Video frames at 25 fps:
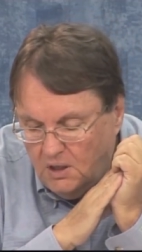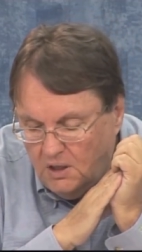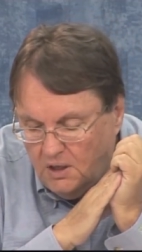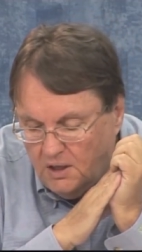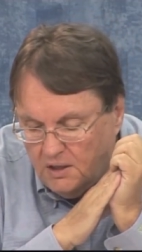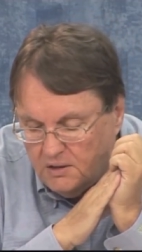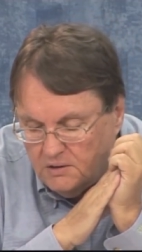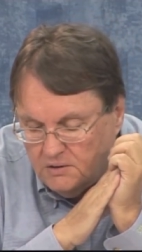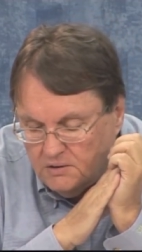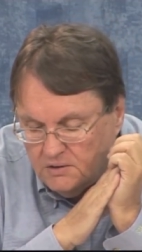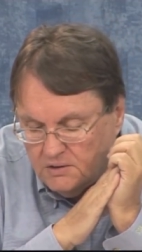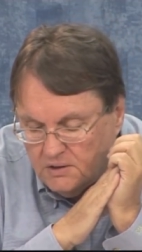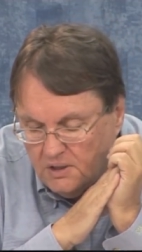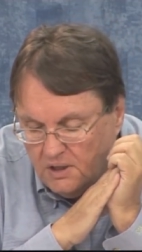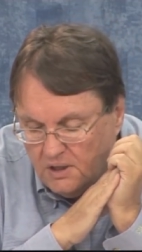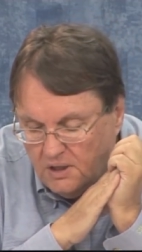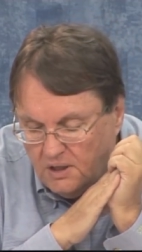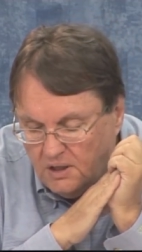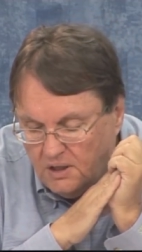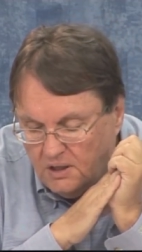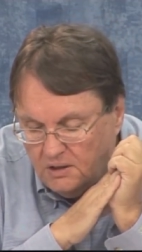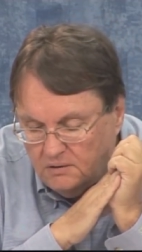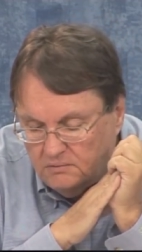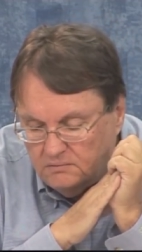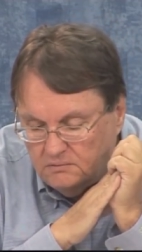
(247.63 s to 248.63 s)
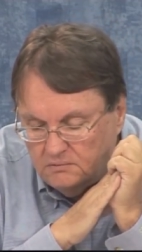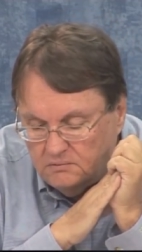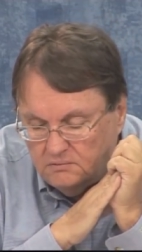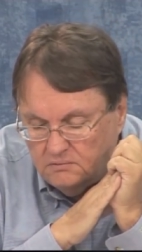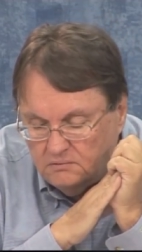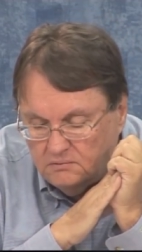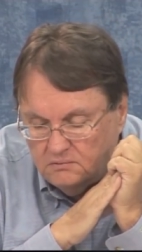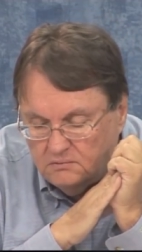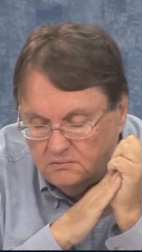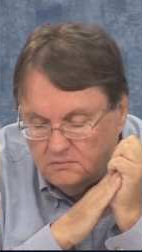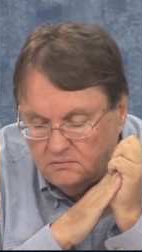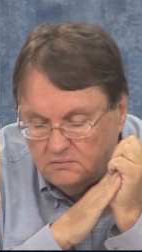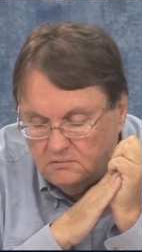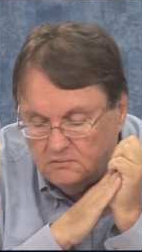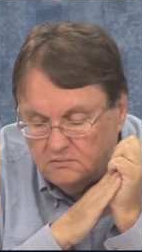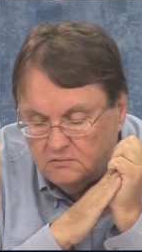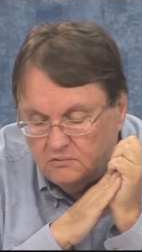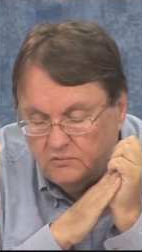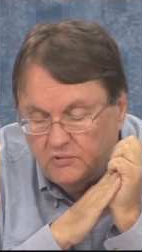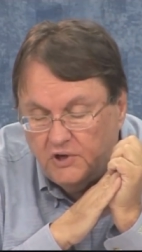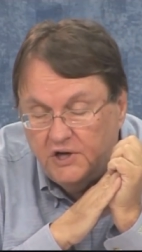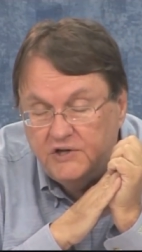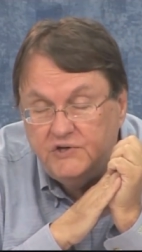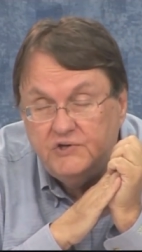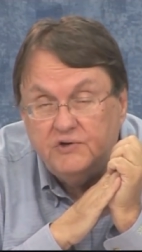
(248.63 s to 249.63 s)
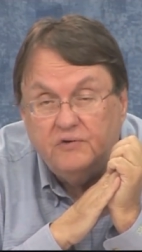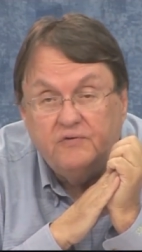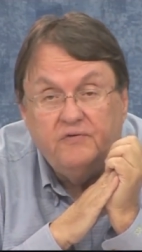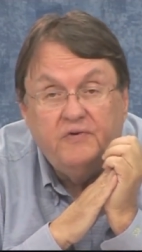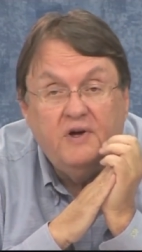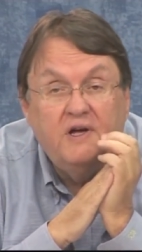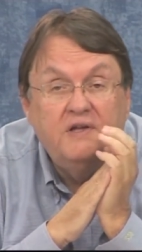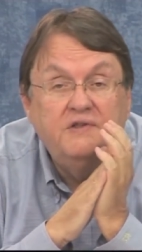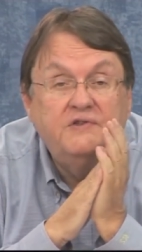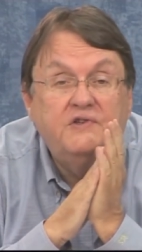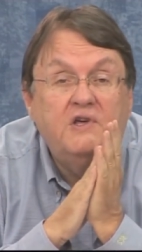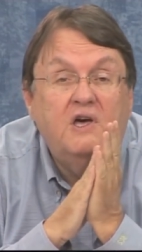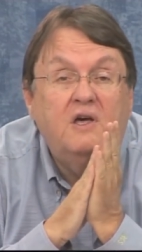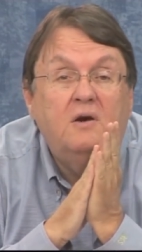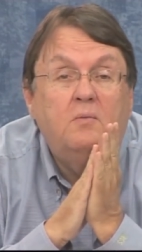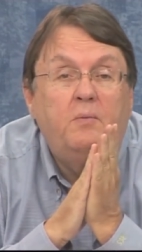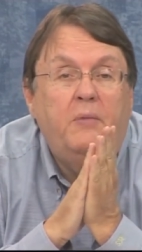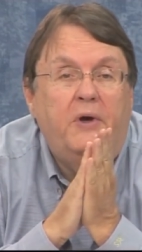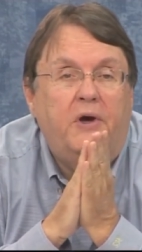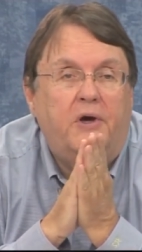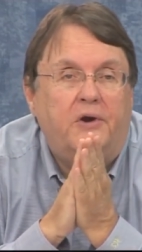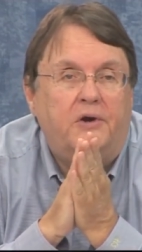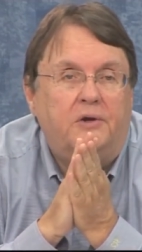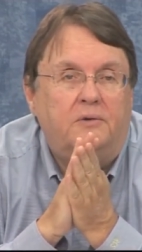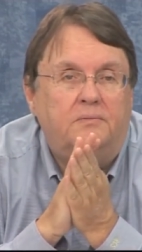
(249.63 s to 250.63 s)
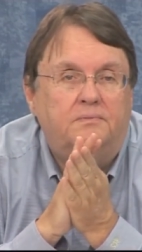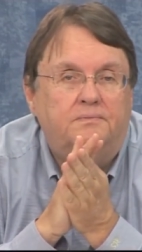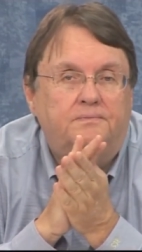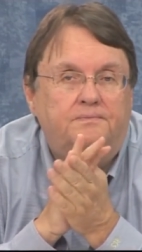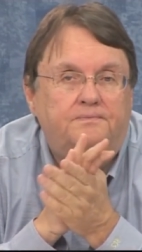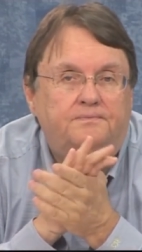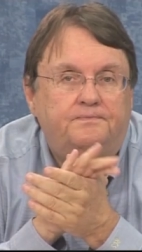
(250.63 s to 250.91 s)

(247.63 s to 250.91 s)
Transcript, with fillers: And uh, Rachel finds out about it.